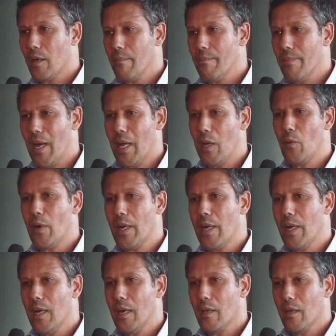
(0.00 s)
The
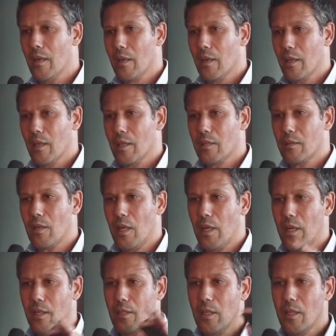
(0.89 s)
malware is
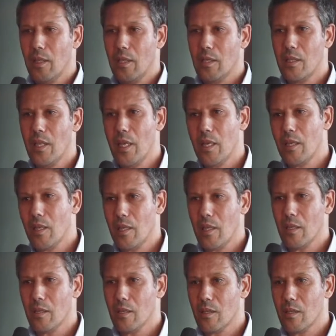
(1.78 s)
targeting this data.